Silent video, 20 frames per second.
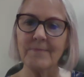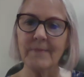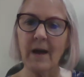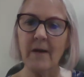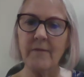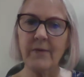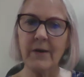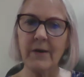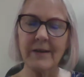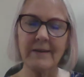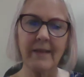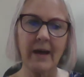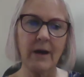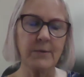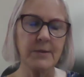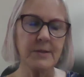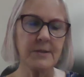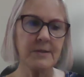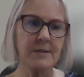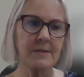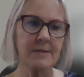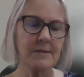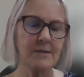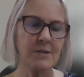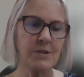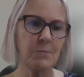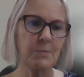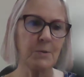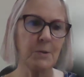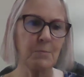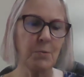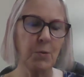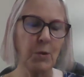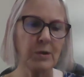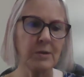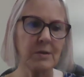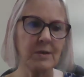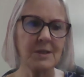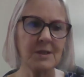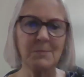I felt like that was super
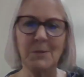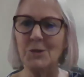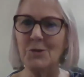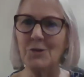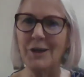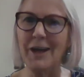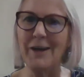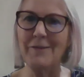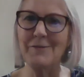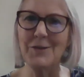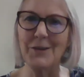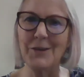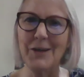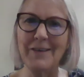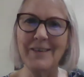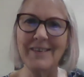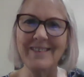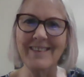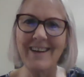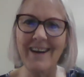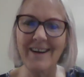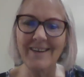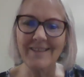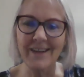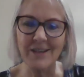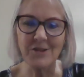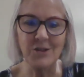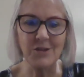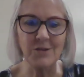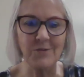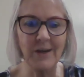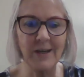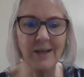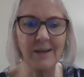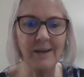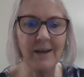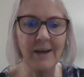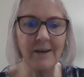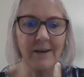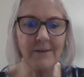important, especially after our election
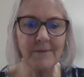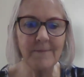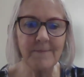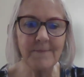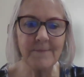right now.